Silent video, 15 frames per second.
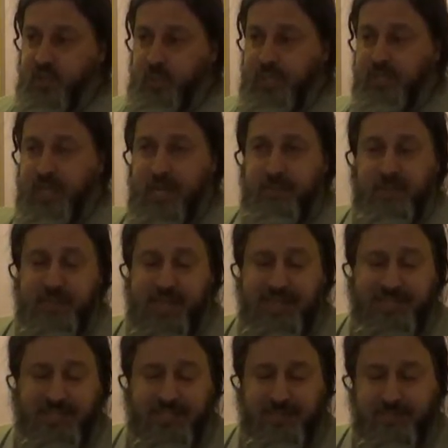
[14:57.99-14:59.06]
Tweet Line
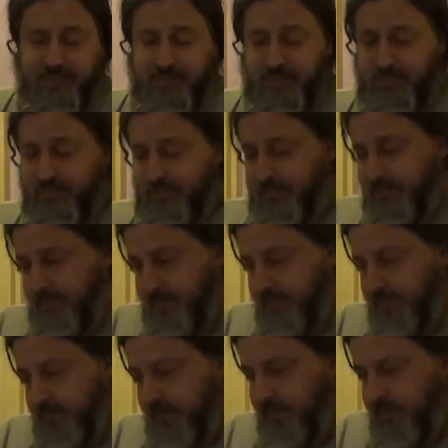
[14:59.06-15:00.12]

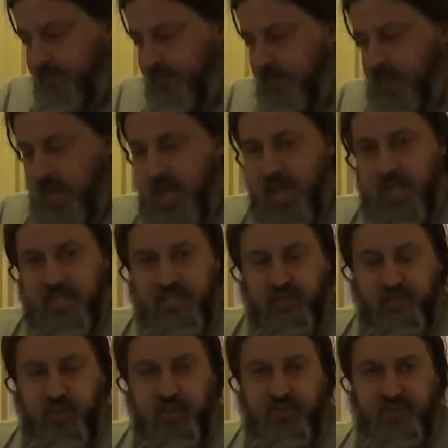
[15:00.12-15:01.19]
Plus as the
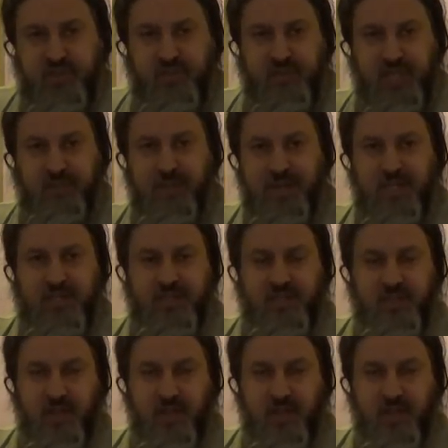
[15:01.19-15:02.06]
first 15 minutes,